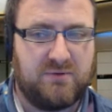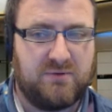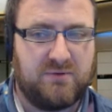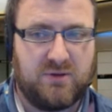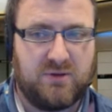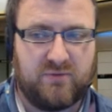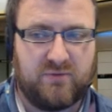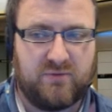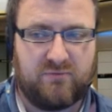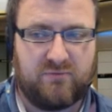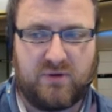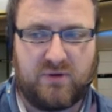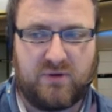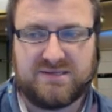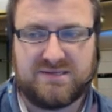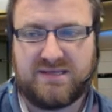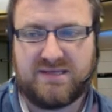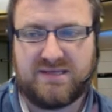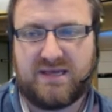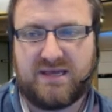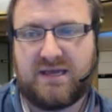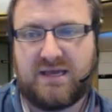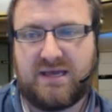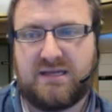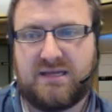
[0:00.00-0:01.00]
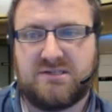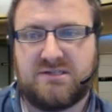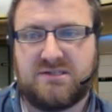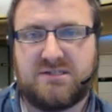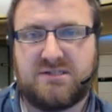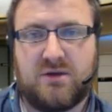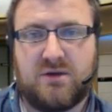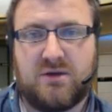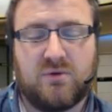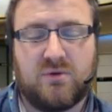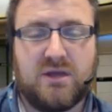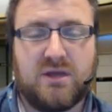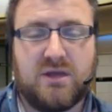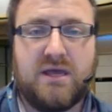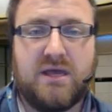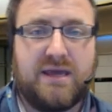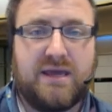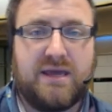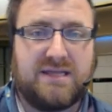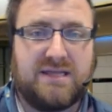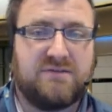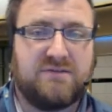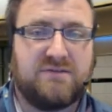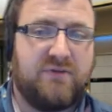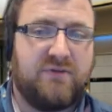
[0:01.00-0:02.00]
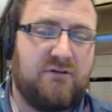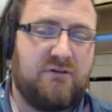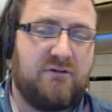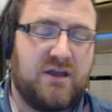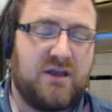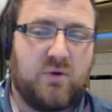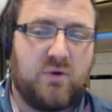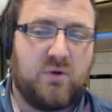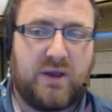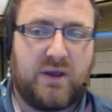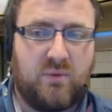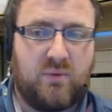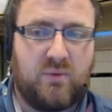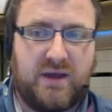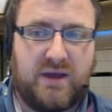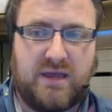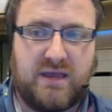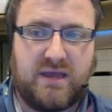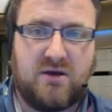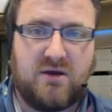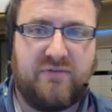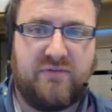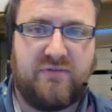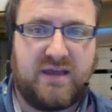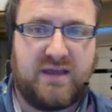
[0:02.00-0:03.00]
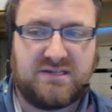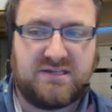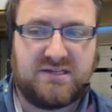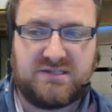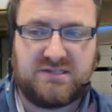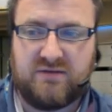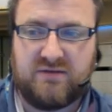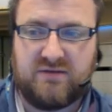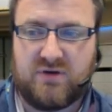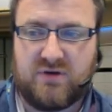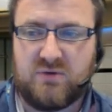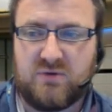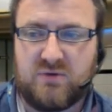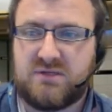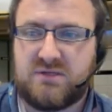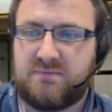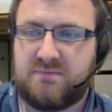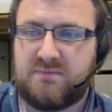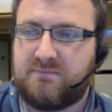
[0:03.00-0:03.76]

who have raised their hand. So it's a very quick way of casting a vote.